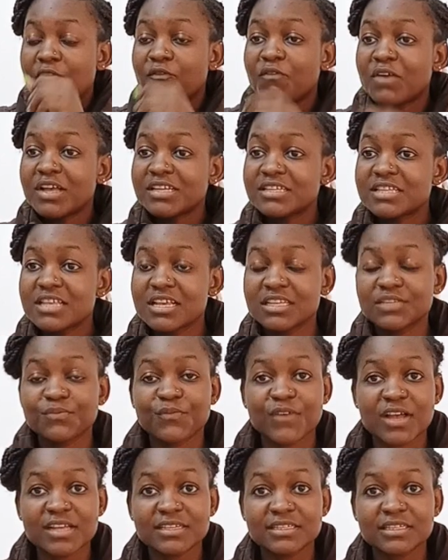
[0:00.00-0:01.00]
First things
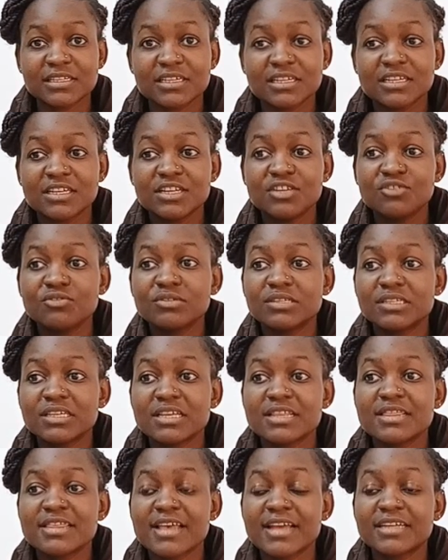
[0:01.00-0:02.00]
first, did you
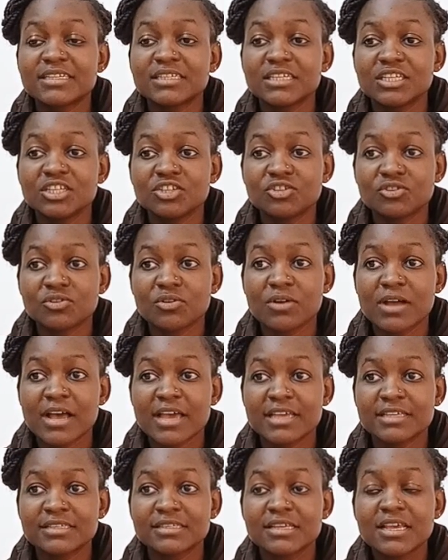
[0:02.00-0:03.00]
see that intro,
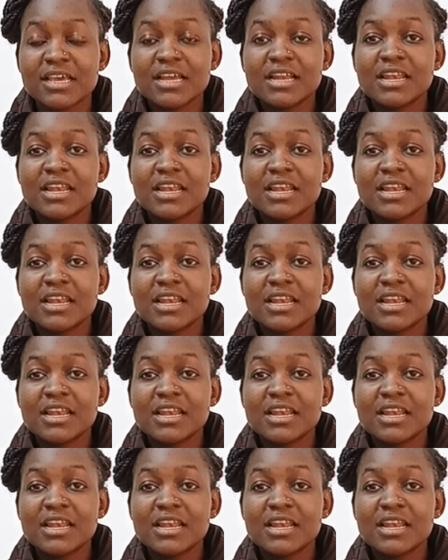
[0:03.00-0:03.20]
guys?